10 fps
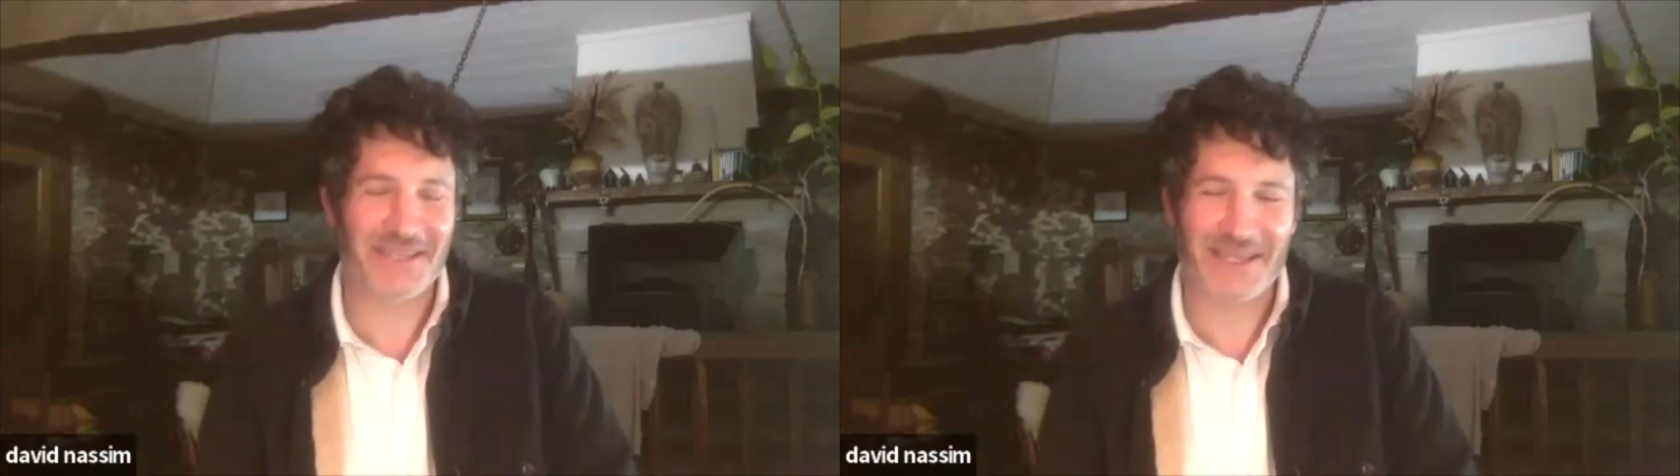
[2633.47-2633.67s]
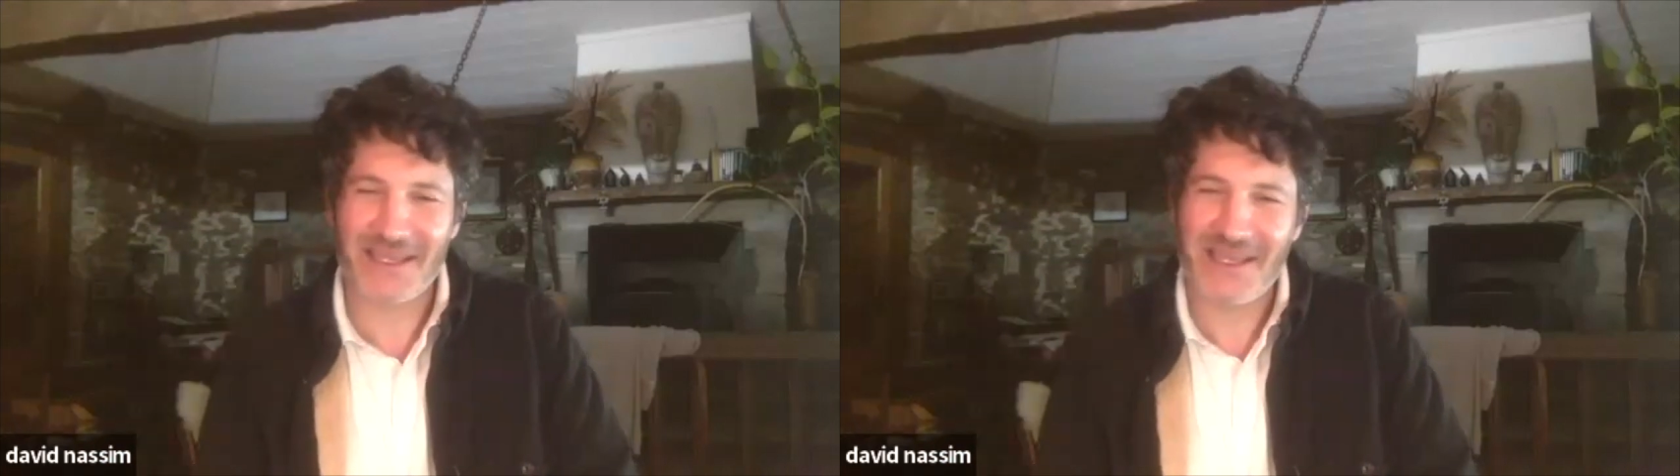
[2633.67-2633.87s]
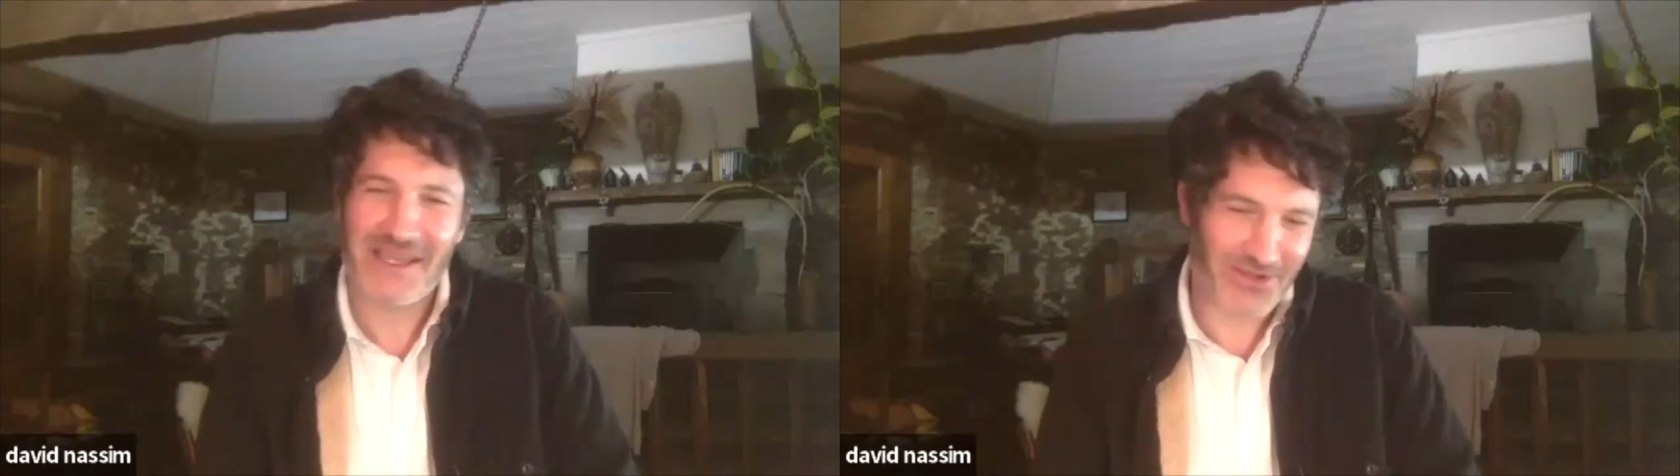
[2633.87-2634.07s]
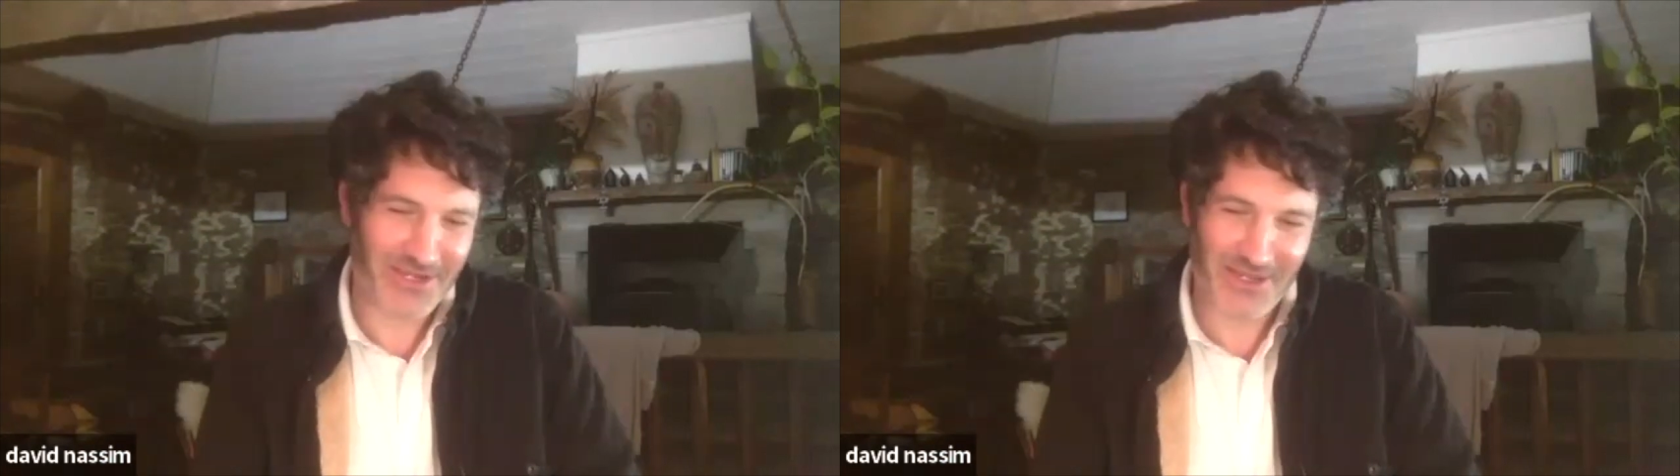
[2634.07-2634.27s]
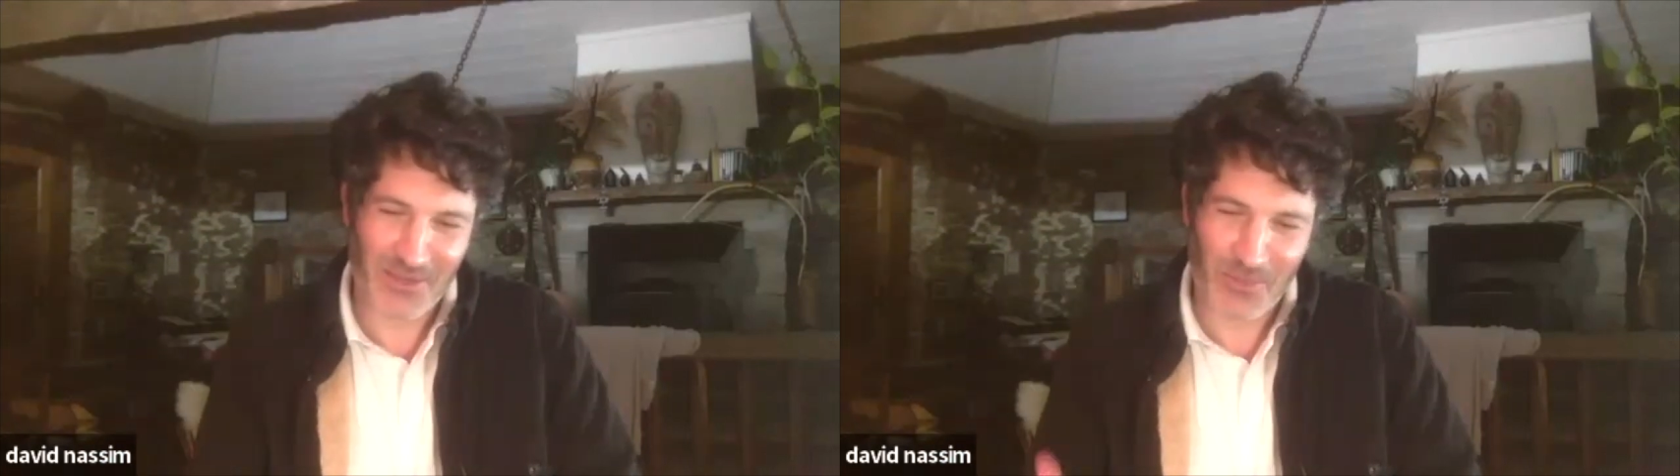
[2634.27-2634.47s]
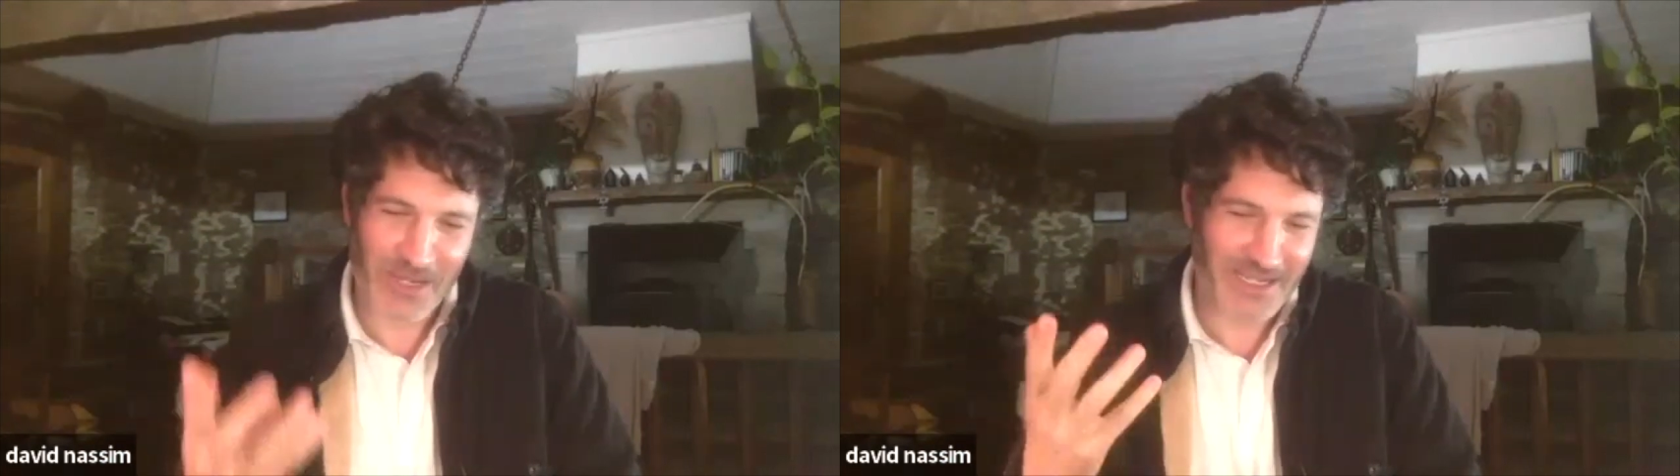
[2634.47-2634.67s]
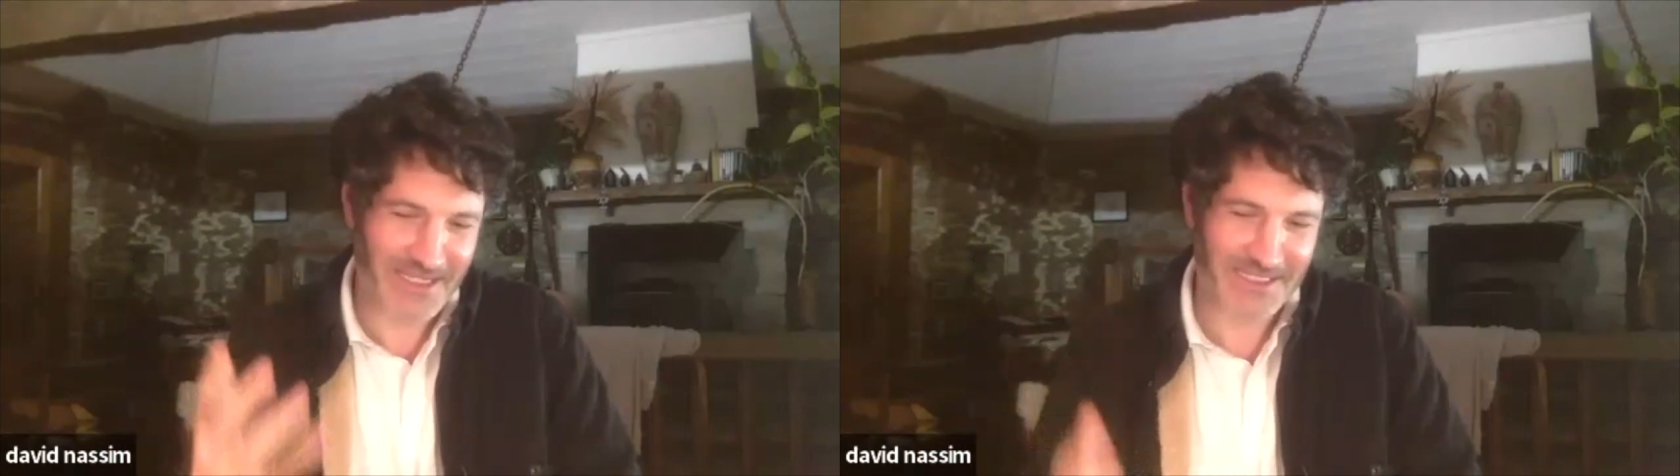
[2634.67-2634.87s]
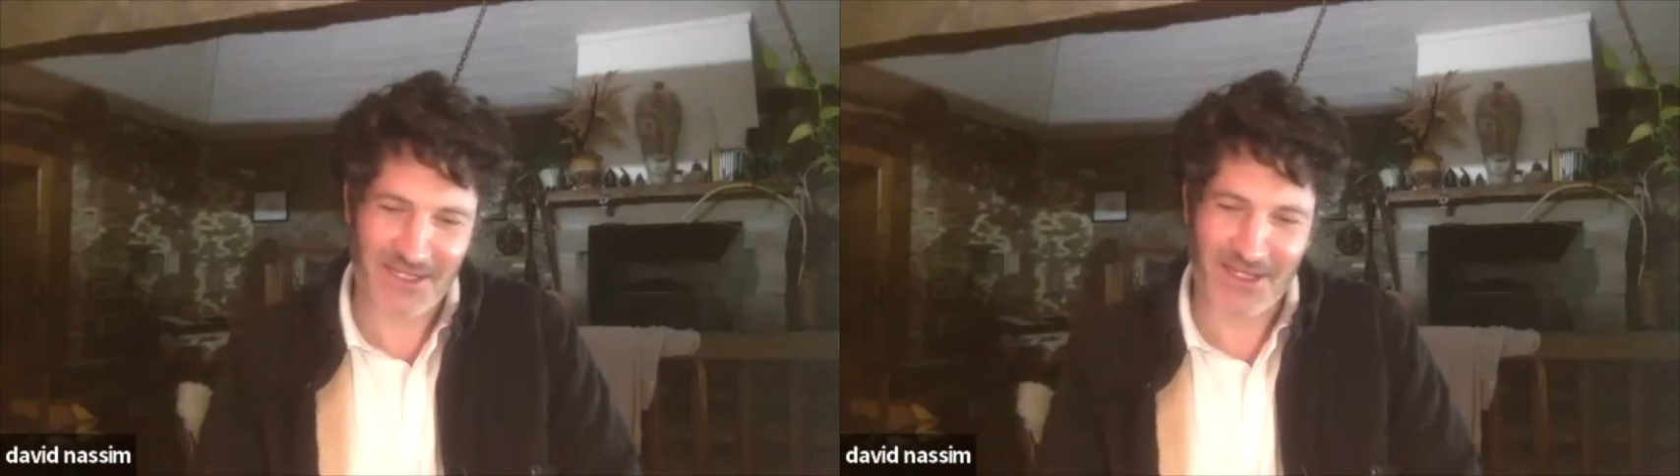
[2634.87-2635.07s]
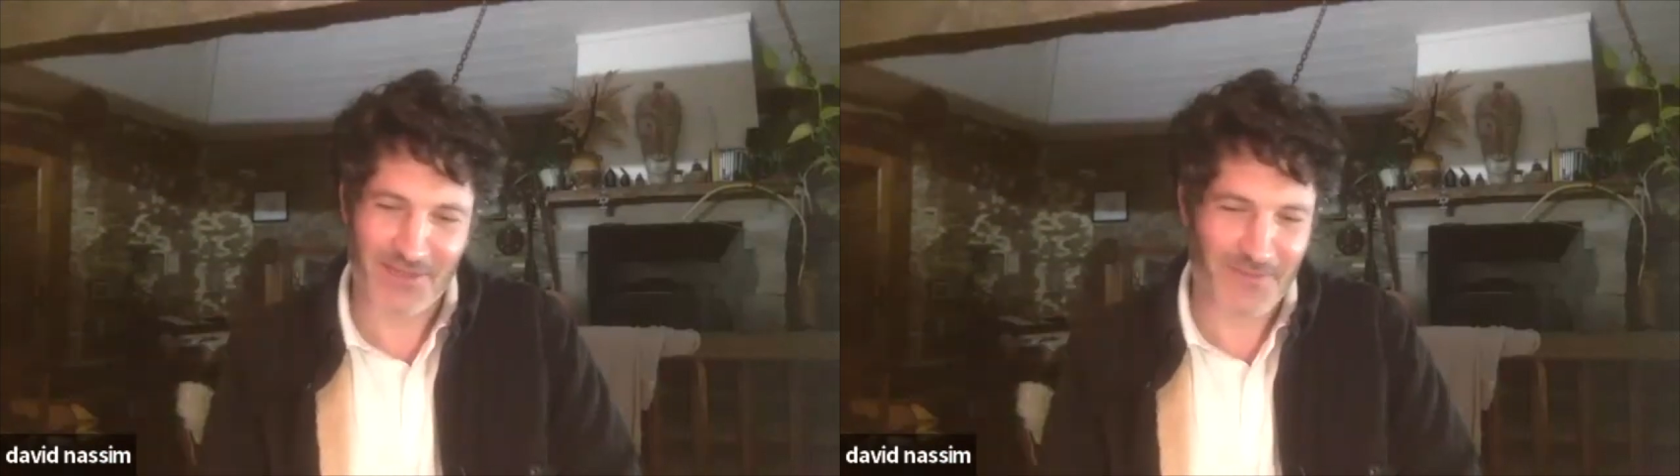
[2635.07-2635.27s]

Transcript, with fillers: thing. In a way, it's kind of